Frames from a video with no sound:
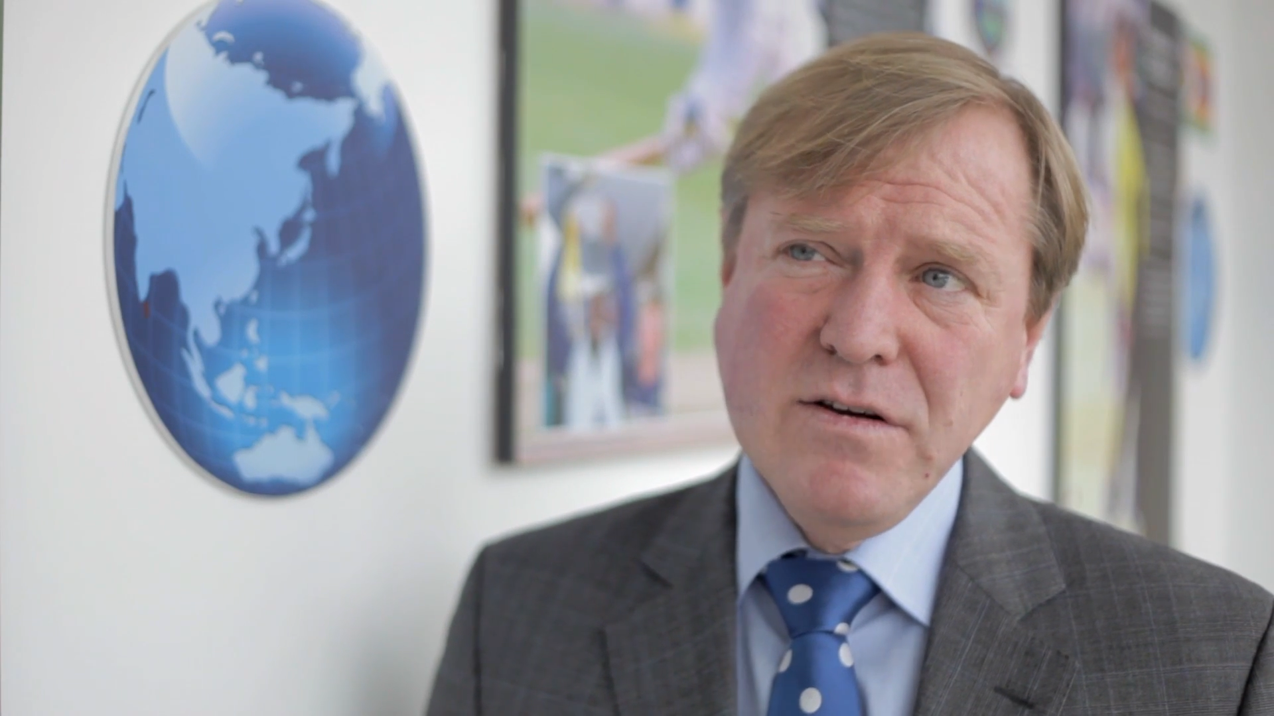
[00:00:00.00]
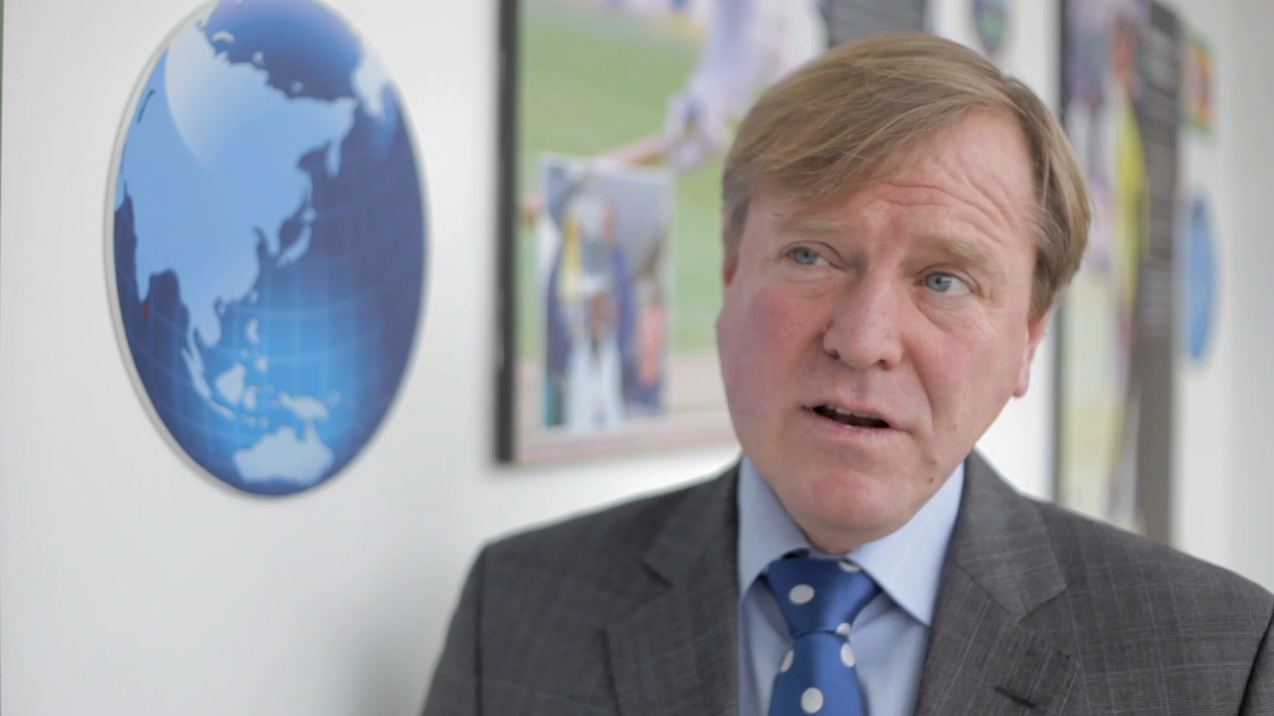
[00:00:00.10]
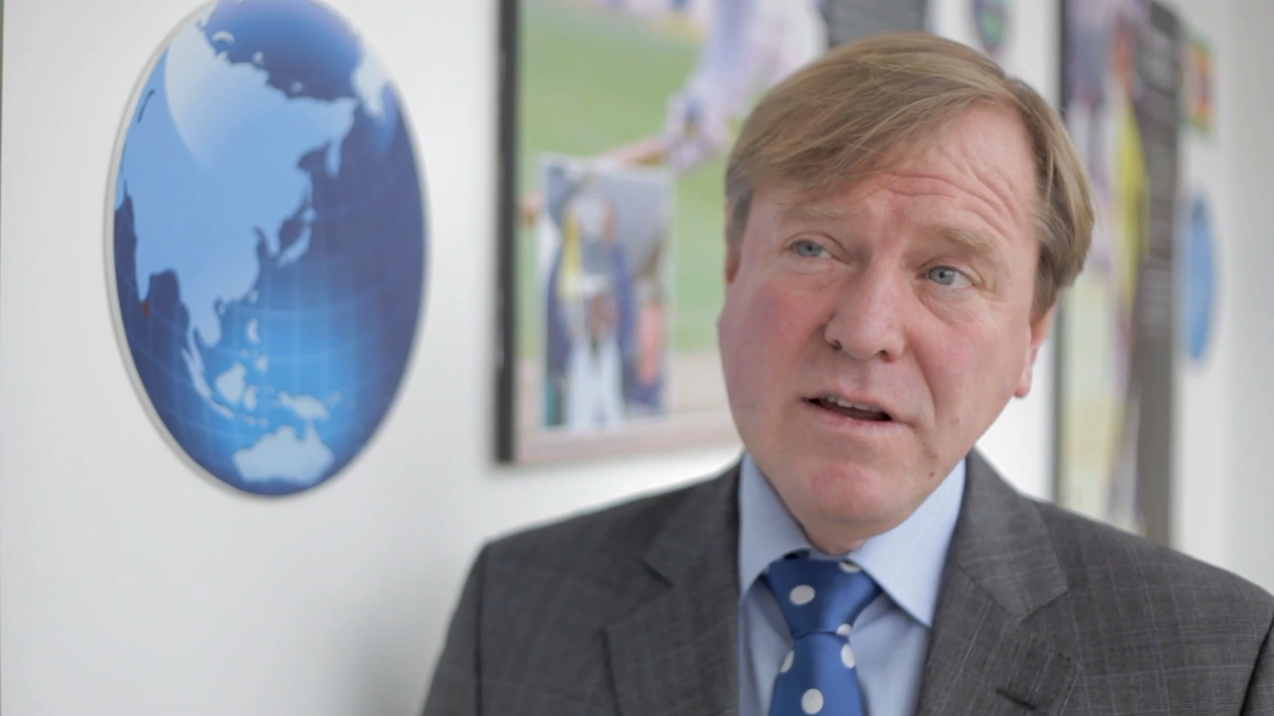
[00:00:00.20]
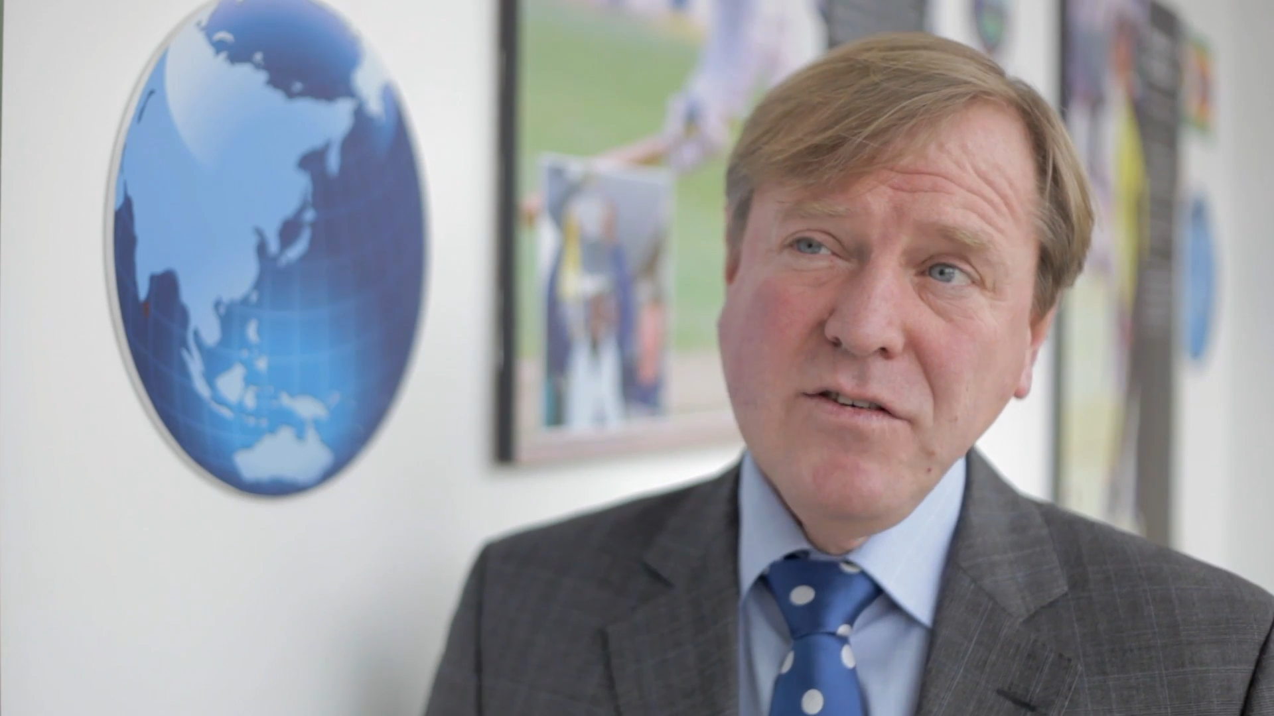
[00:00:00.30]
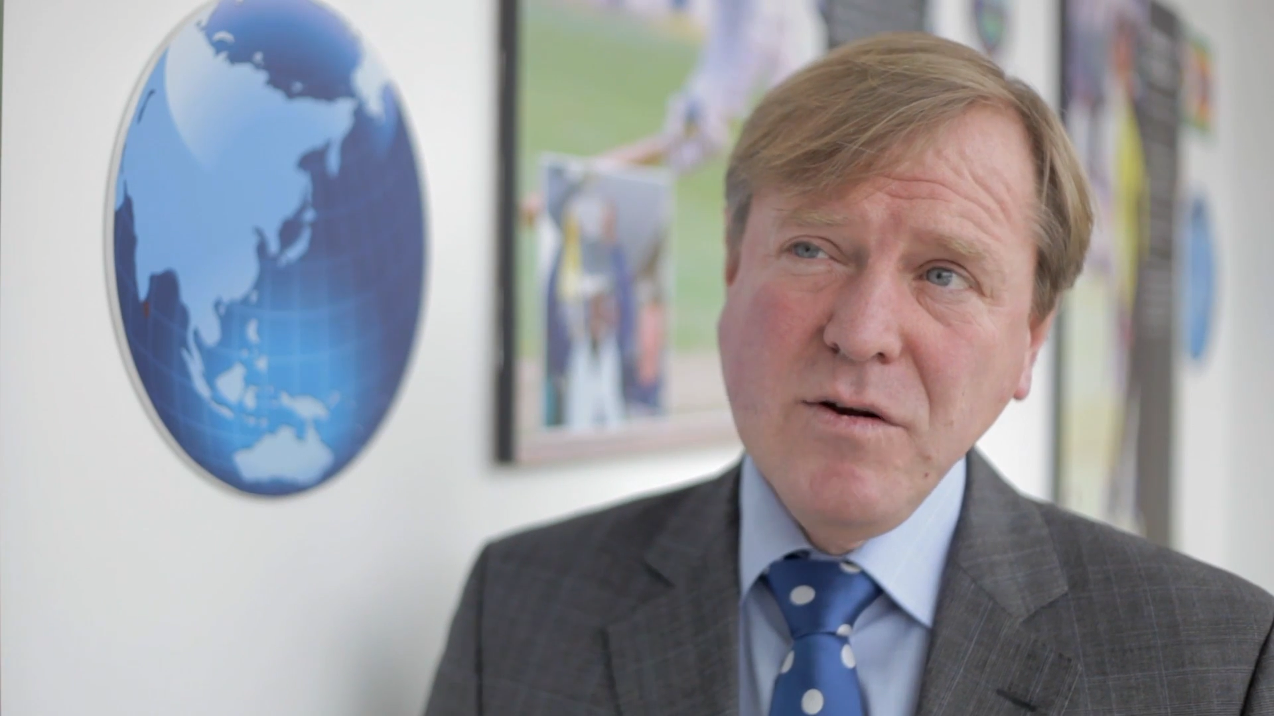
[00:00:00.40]

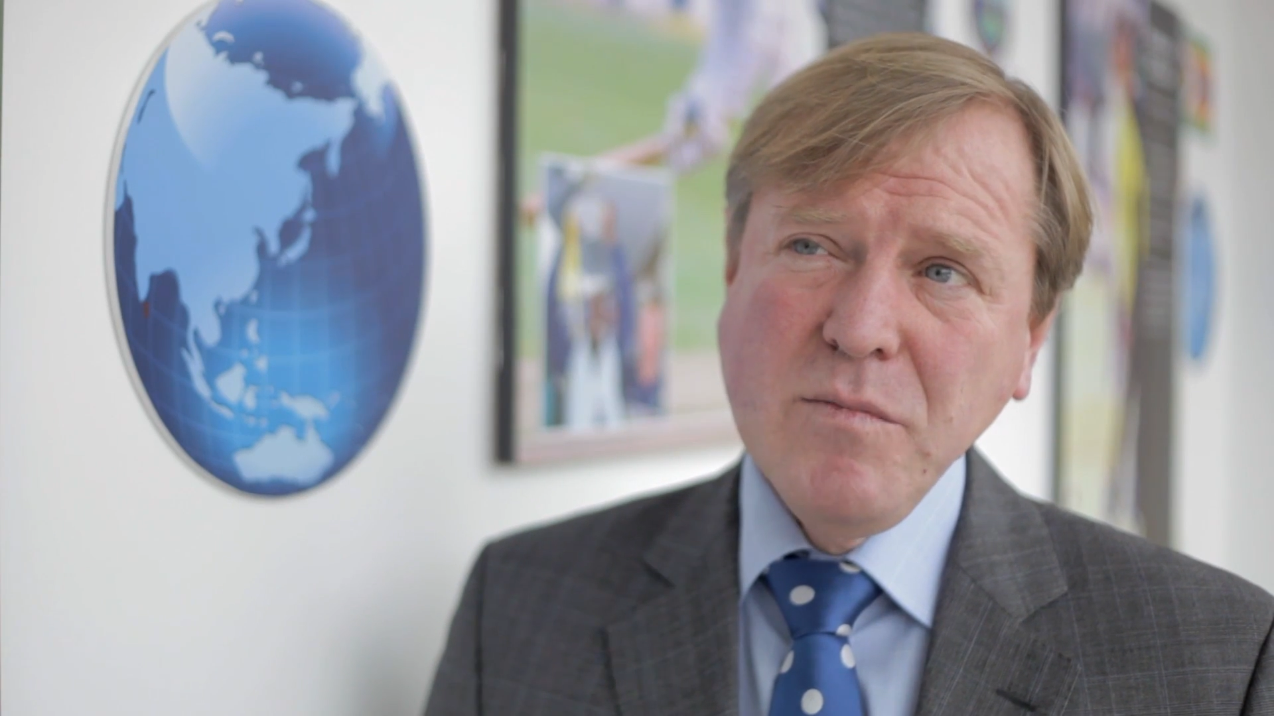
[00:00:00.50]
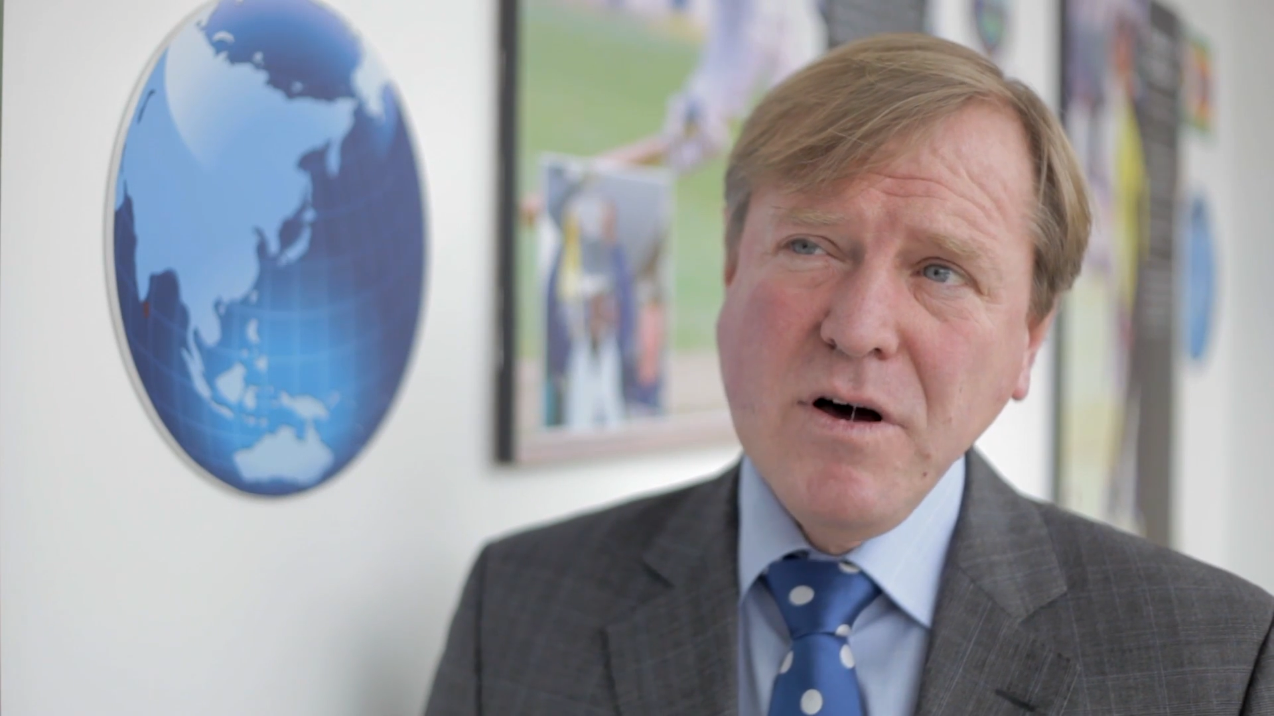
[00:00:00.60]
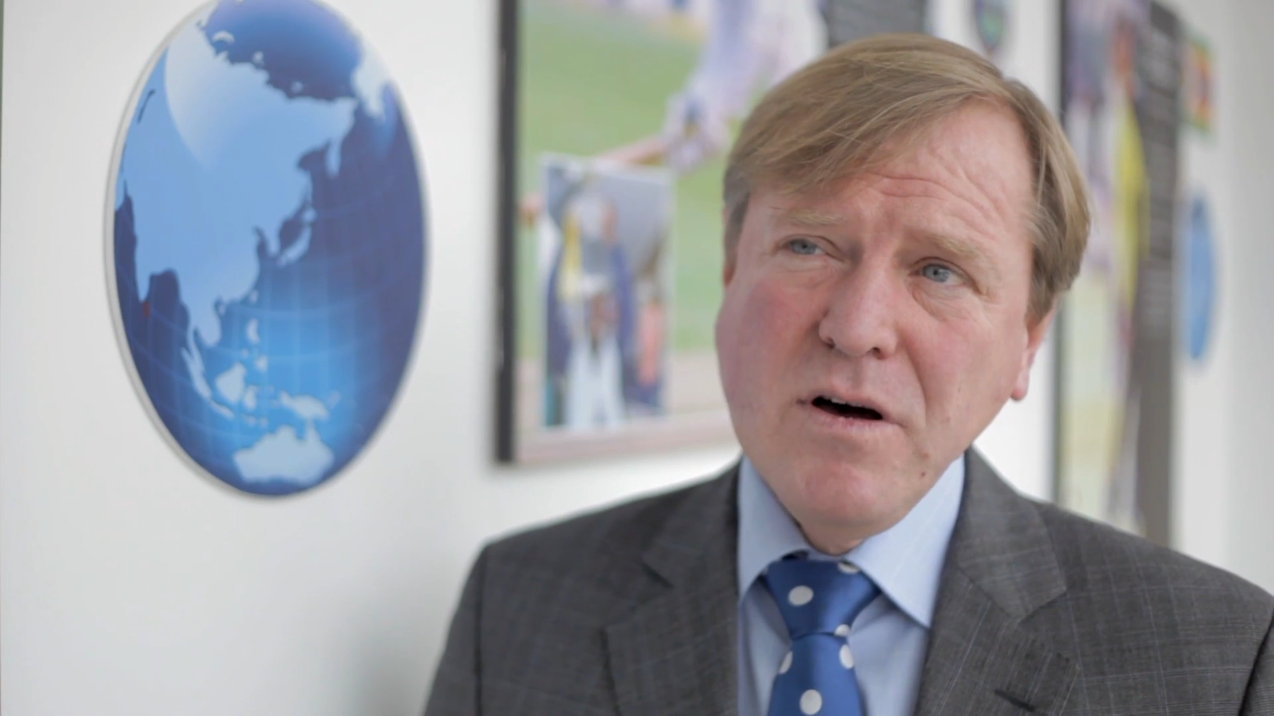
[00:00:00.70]
good leadership